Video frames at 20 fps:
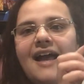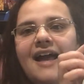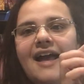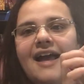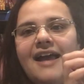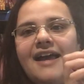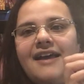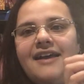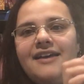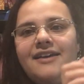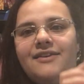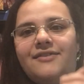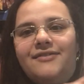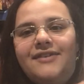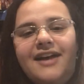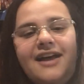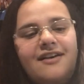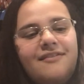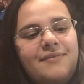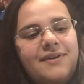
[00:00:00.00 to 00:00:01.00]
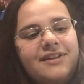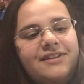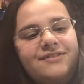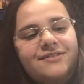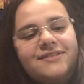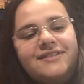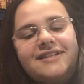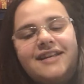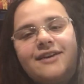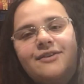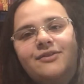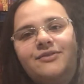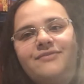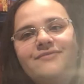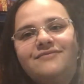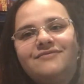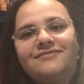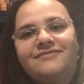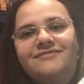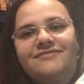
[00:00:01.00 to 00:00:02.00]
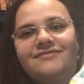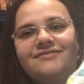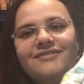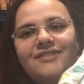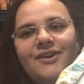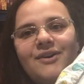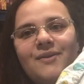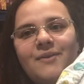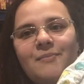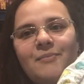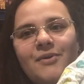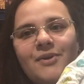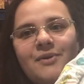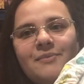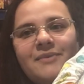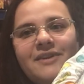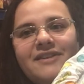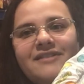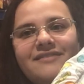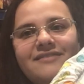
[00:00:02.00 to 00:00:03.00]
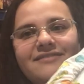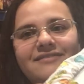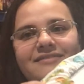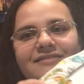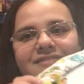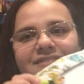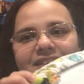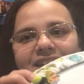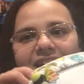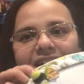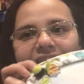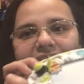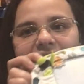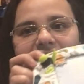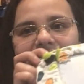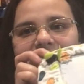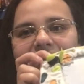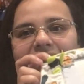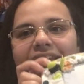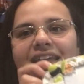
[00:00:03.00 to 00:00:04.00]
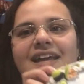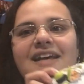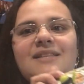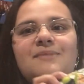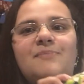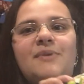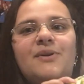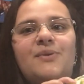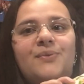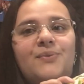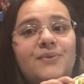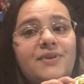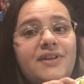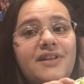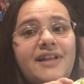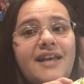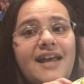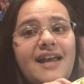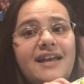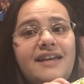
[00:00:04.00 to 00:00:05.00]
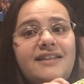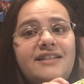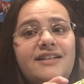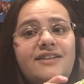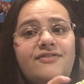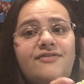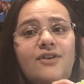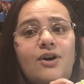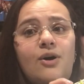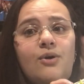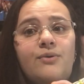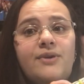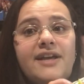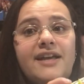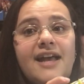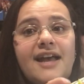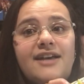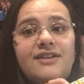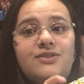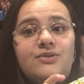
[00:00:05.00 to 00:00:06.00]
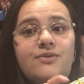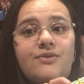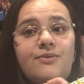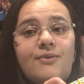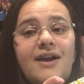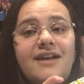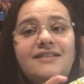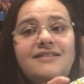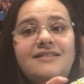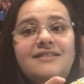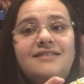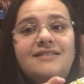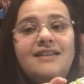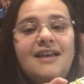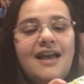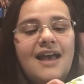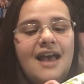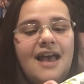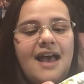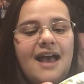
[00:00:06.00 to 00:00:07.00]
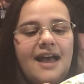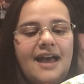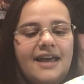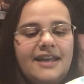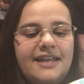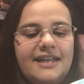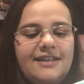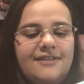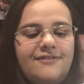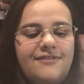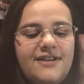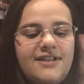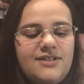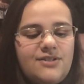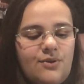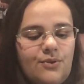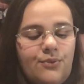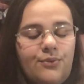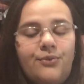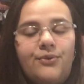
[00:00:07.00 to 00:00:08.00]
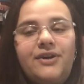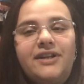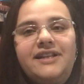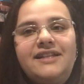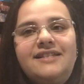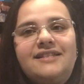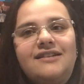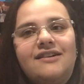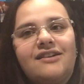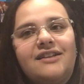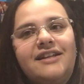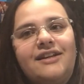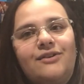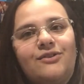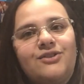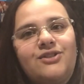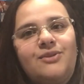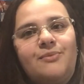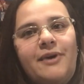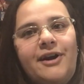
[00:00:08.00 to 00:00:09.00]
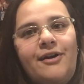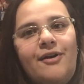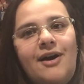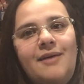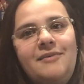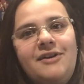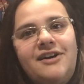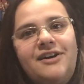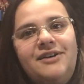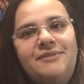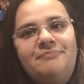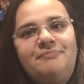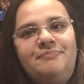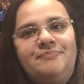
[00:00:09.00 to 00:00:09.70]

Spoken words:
And we have my little snail on the bottom here. He has been really handy for holding extra threads, and he fits really snugly onto my grime guard.